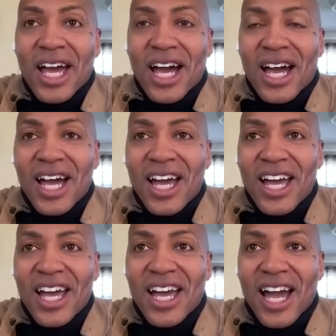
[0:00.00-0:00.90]
uh,
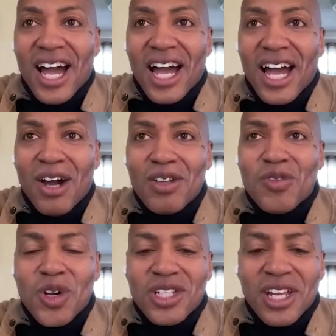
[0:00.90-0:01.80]
I, I was
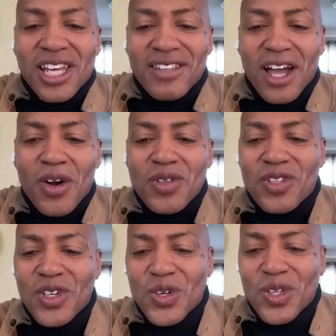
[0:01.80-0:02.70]
fortunate because I always
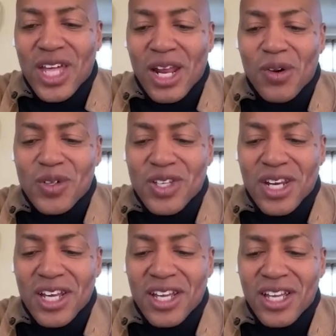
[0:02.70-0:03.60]
knew that I was
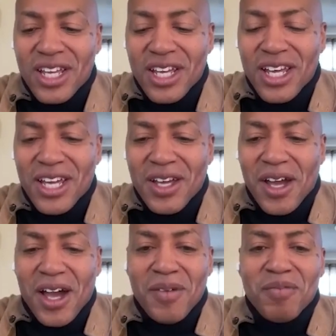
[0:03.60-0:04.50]
gonna
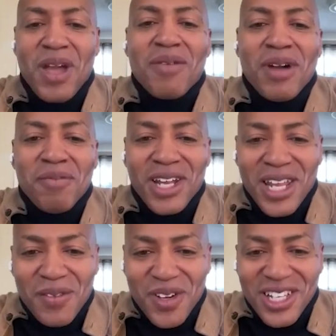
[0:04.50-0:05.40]
uh, make my money
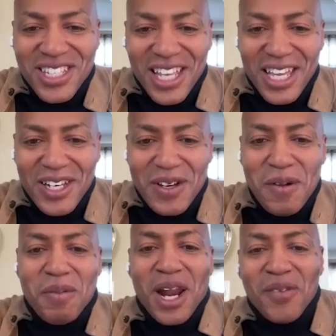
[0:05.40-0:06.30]
in real estate,
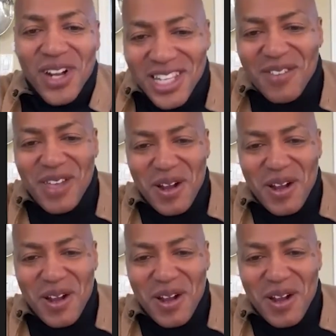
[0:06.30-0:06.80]
but I wanted to be